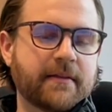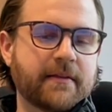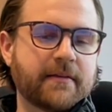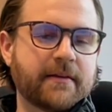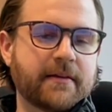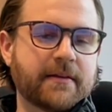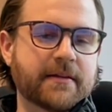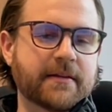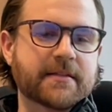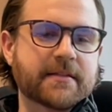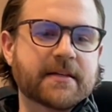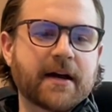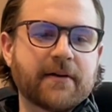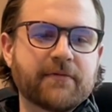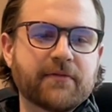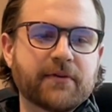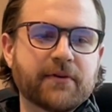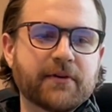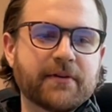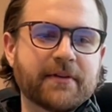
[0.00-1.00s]

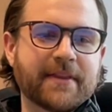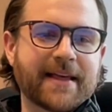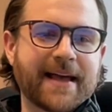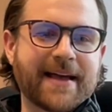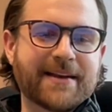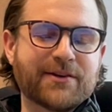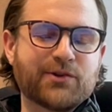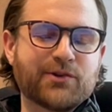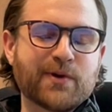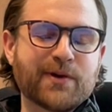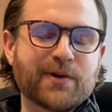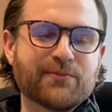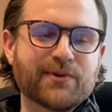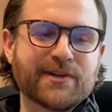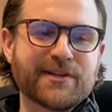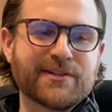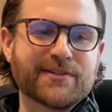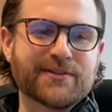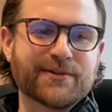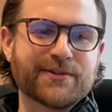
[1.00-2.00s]
discovered that doing
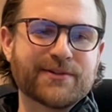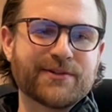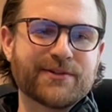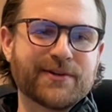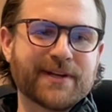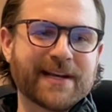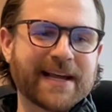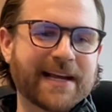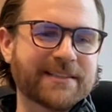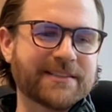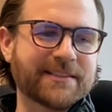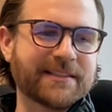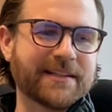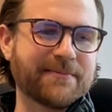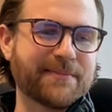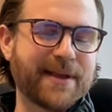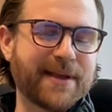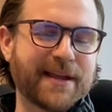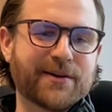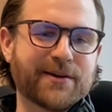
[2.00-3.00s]
research, you could
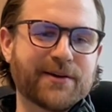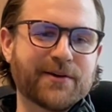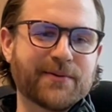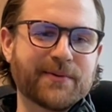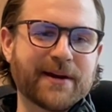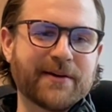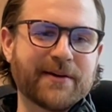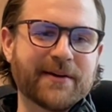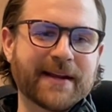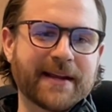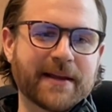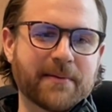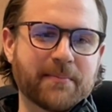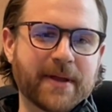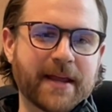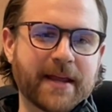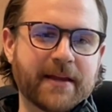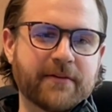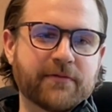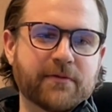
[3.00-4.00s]
actually make a career and get
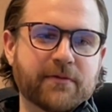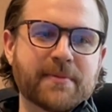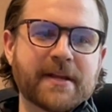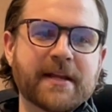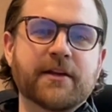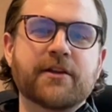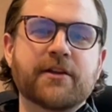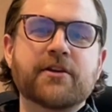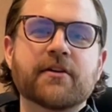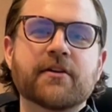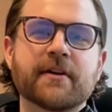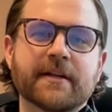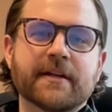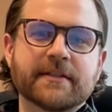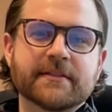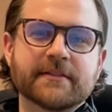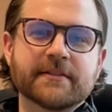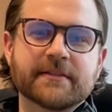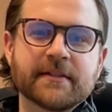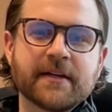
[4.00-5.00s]
paid for being
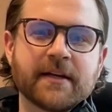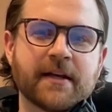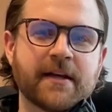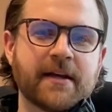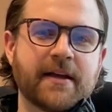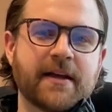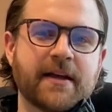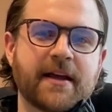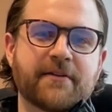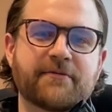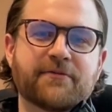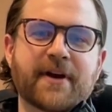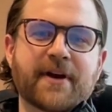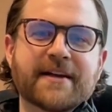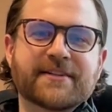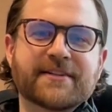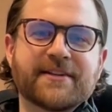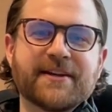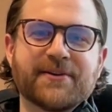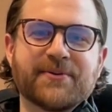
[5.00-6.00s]
curious and for
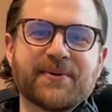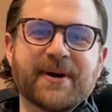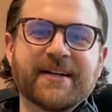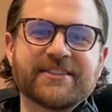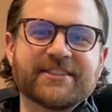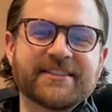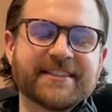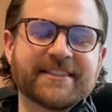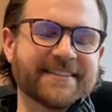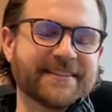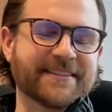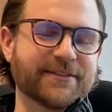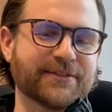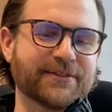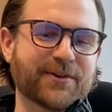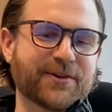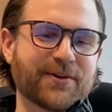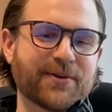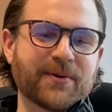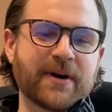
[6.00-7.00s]
asking questions. And
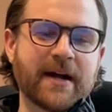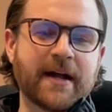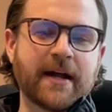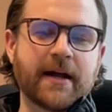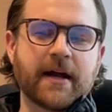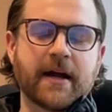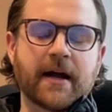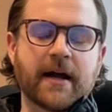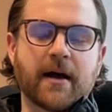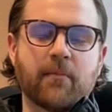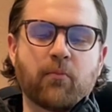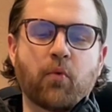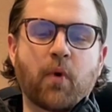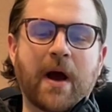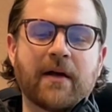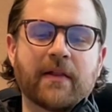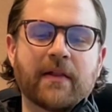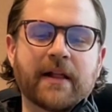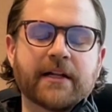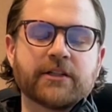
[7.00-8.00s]
so
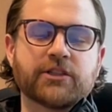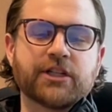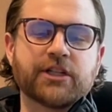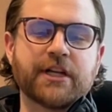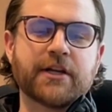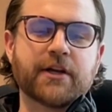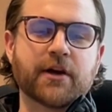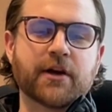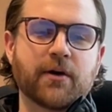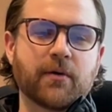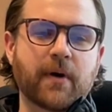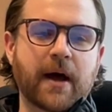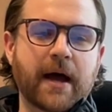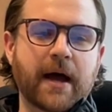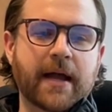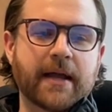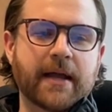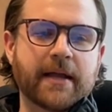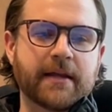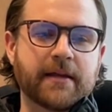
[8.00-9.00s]
while at Chico,
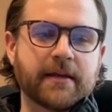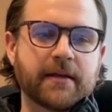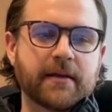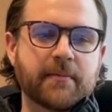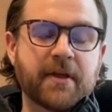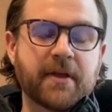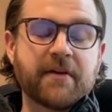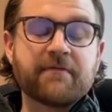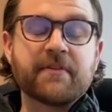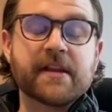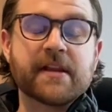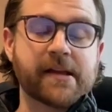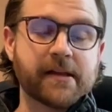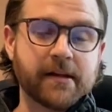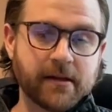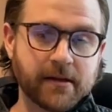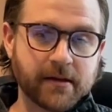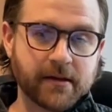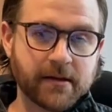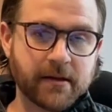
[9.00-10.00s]
I
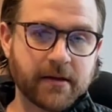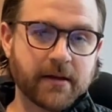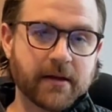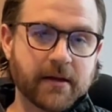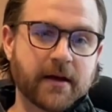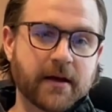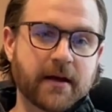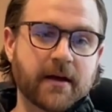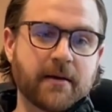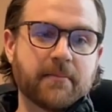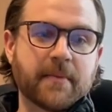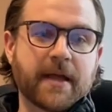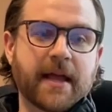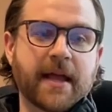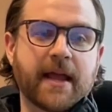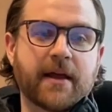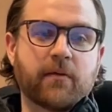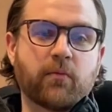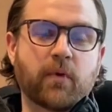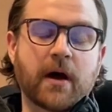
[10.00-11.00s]
pivoted.
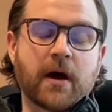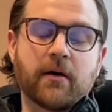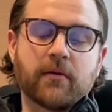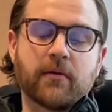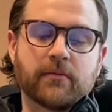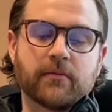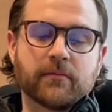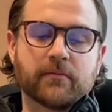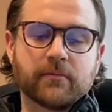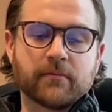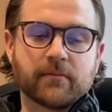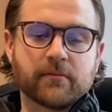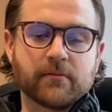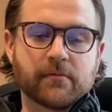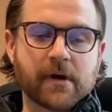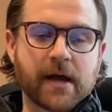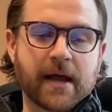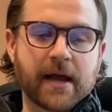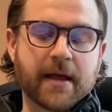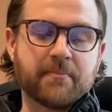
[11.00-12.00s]
And while
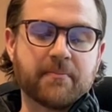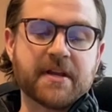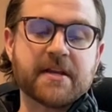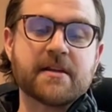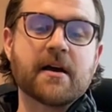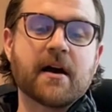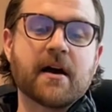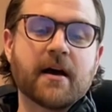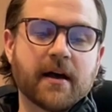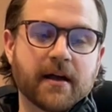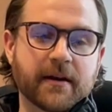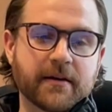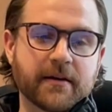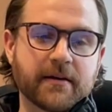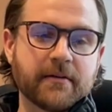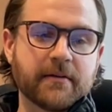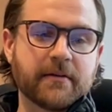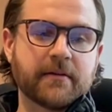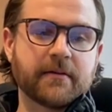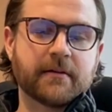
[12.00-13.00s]
I had
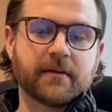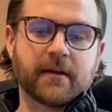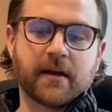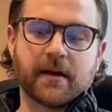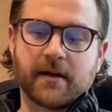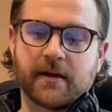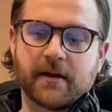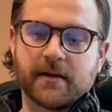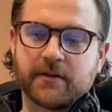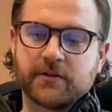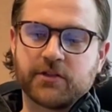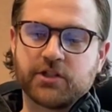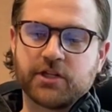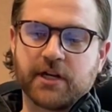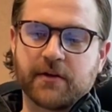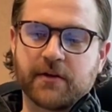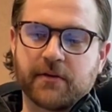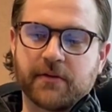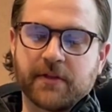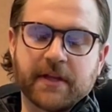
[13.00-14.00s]
begun
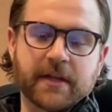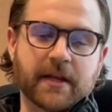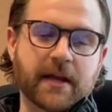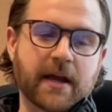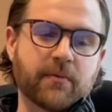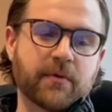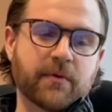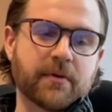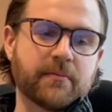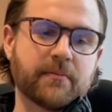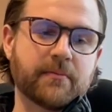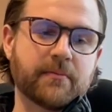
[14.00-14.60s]
Chico thinking I would